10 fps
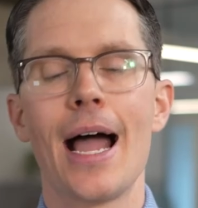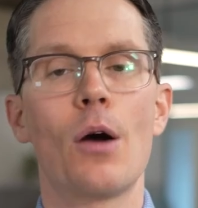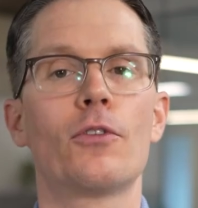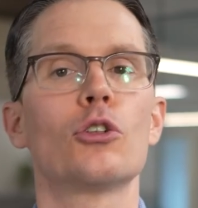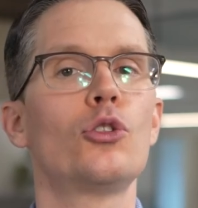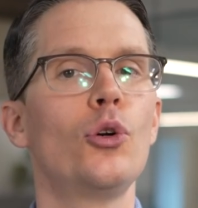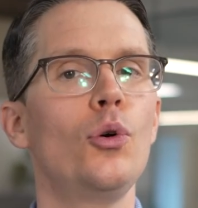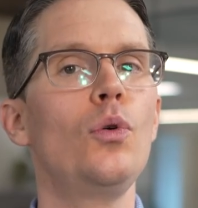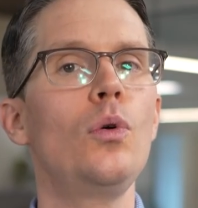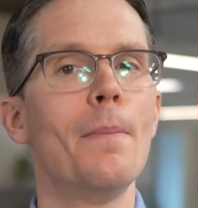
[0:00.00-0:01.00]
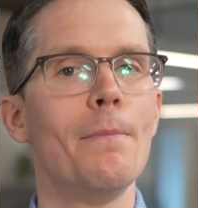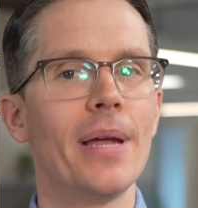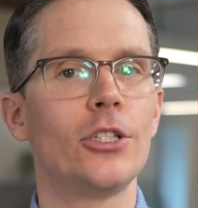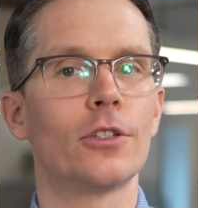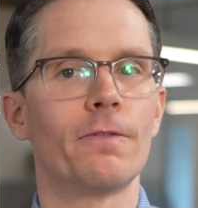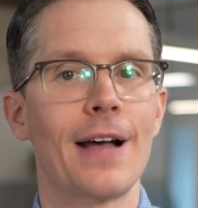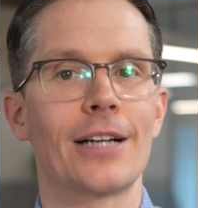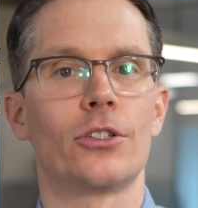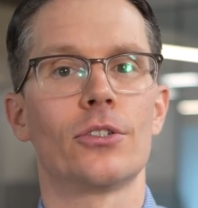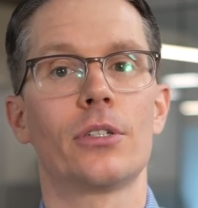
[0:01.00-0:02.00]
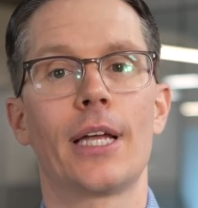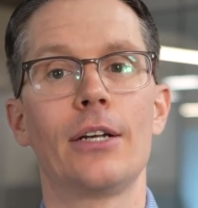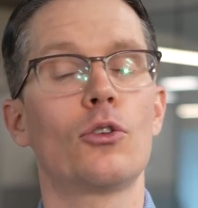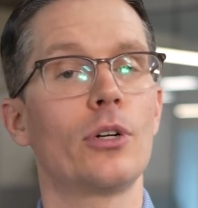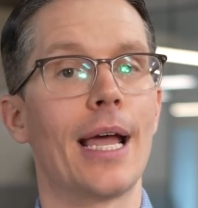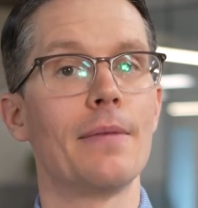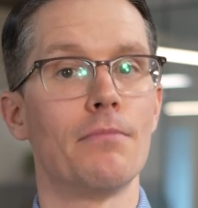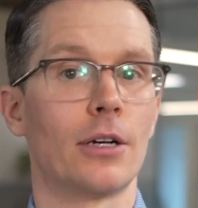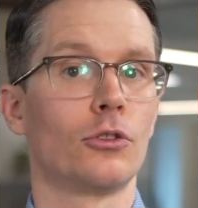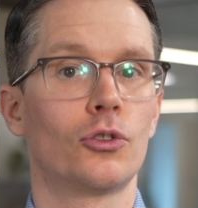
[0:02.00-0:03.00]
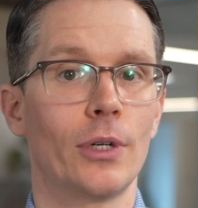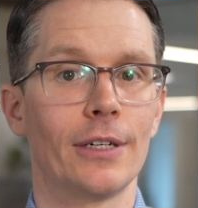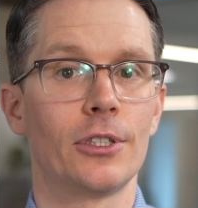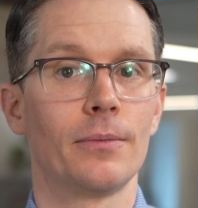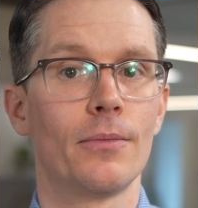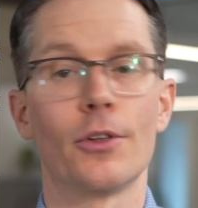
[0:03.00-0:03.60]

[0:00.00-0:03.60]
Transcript: However, two major factors can create model drift.